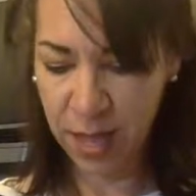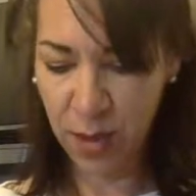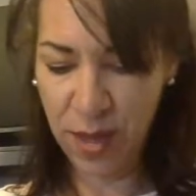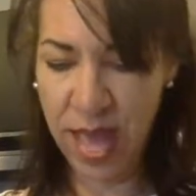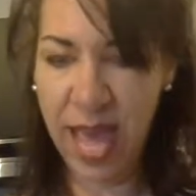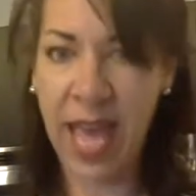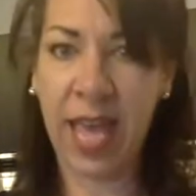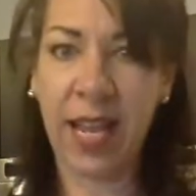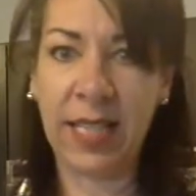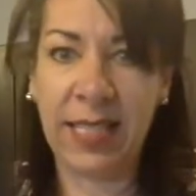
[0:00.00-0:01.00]
Okay,
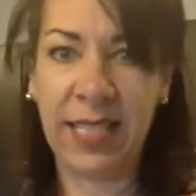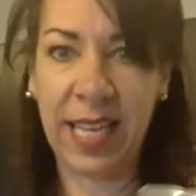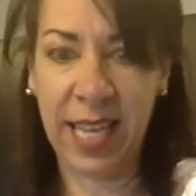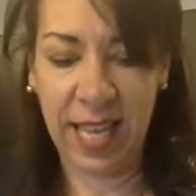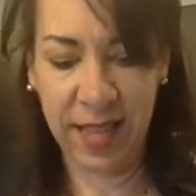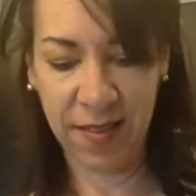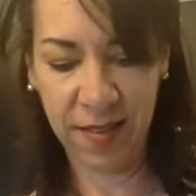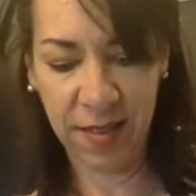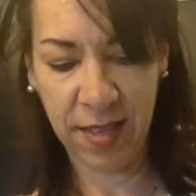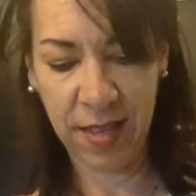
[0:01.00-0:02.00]
let's see.
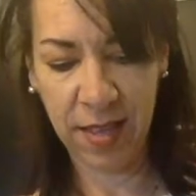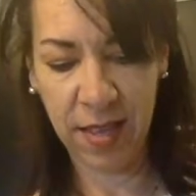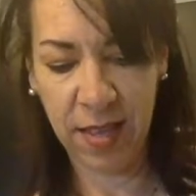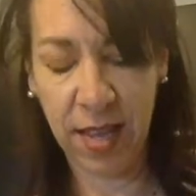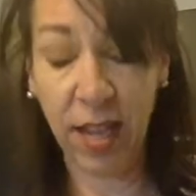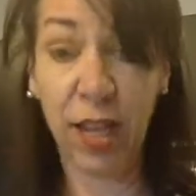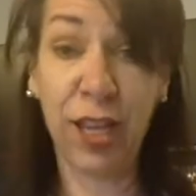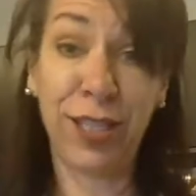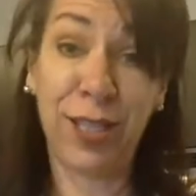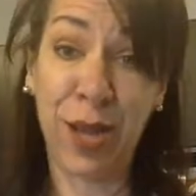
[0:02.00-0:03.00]
It
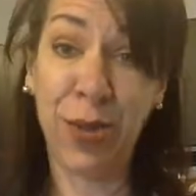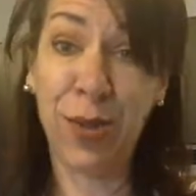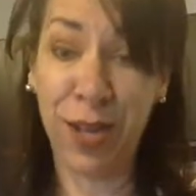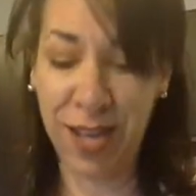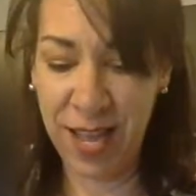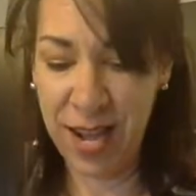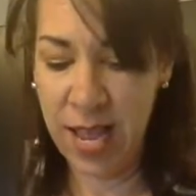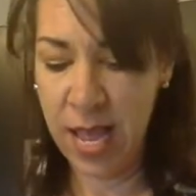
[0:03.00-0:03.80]
looks so good.